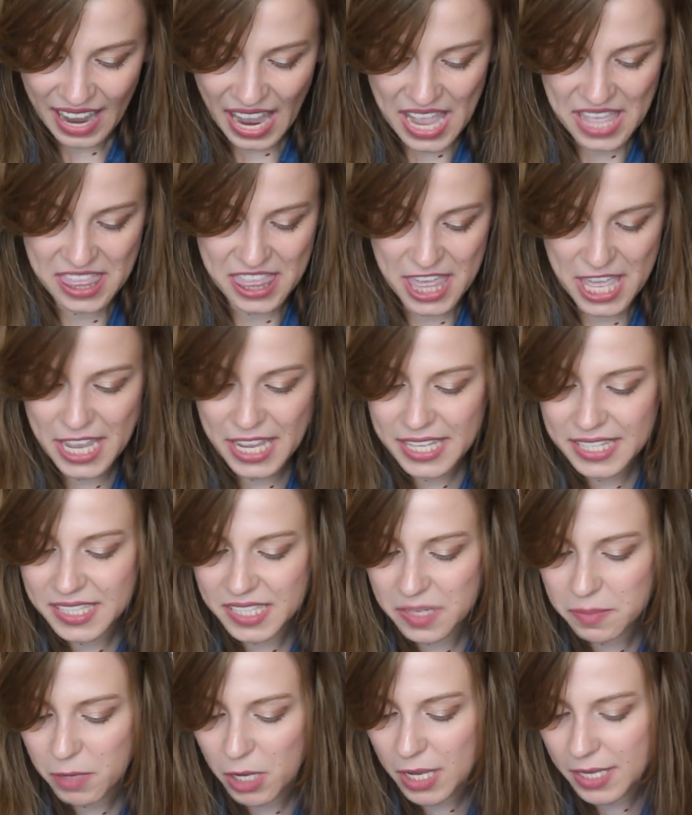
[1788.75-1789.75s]
I think
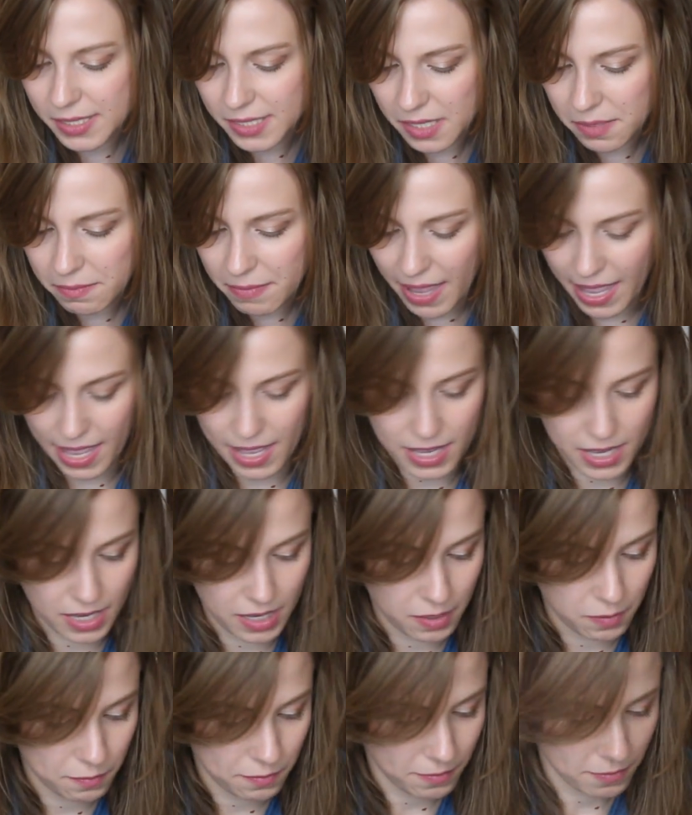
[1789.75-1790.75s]
it's some awesome
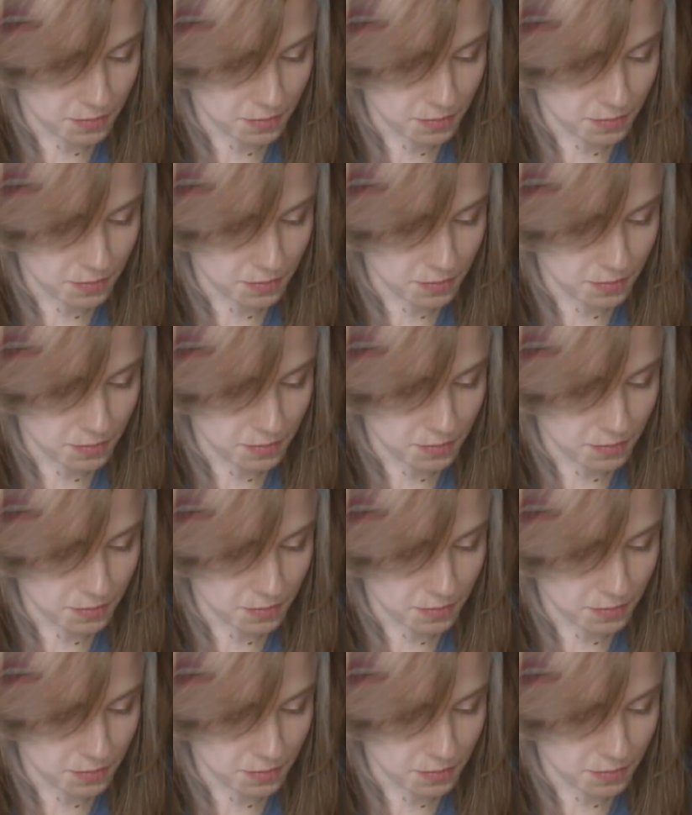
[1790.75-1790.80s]
makeup.